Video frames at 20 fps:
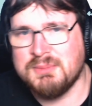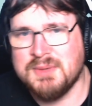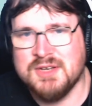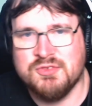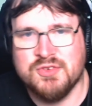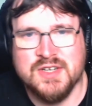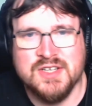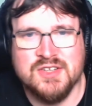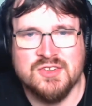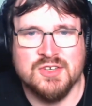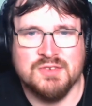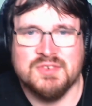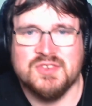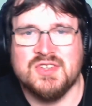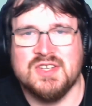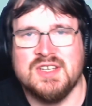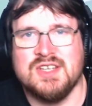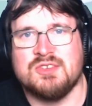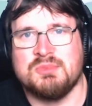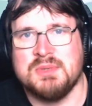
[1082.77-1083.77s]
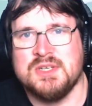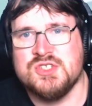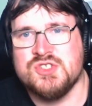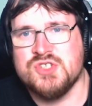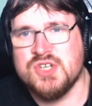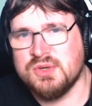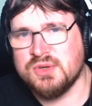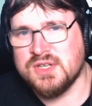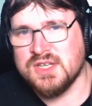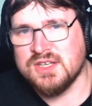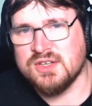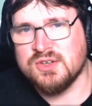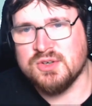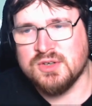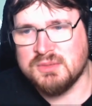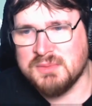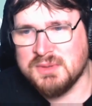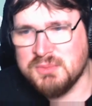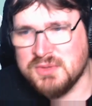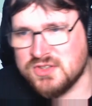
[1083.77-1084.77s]
friends overseas have been joking,
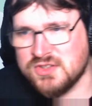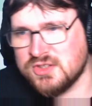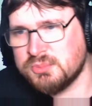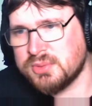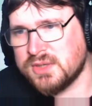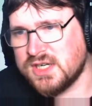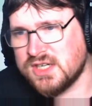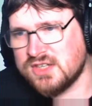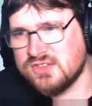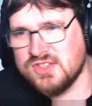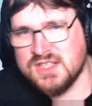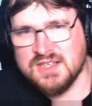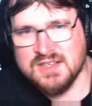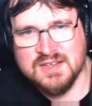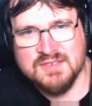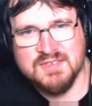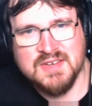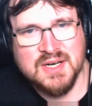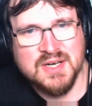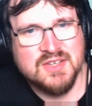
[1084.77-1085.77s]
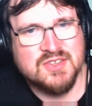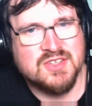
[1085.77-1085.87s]
calling me Mr. Brexit and various